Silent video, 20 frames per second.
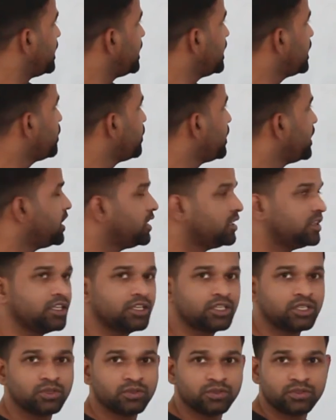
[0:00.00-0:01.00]
equating
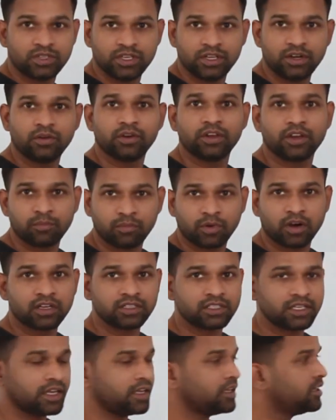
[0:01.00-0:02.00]
this to 0 in
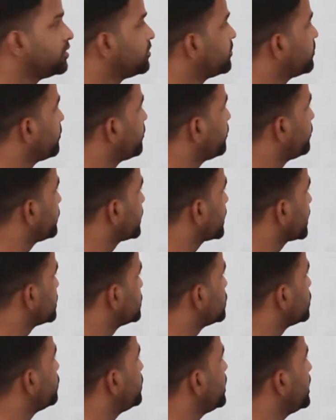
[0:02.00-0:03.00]
part A.
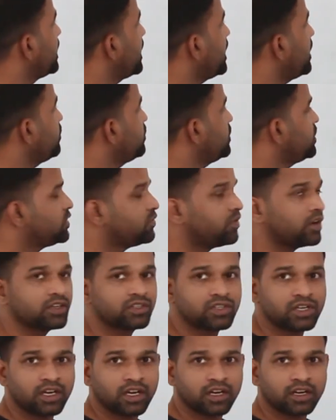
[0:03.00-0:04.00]
So we have this
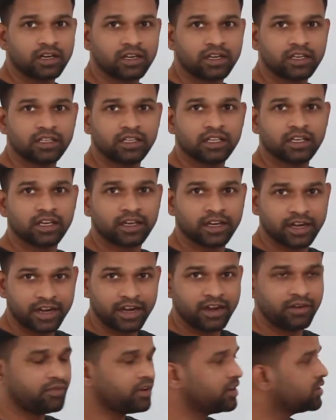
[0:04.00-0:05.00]
function already, the
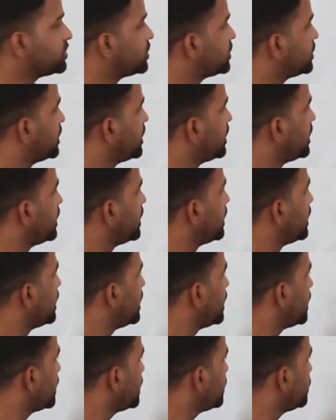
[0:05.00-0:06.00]
gradient function.
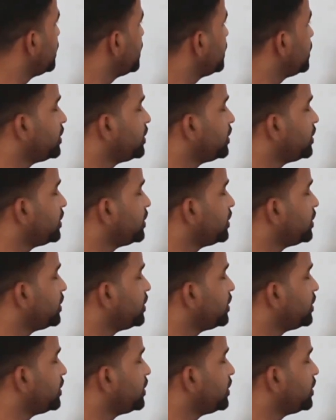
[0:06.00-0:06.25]
You need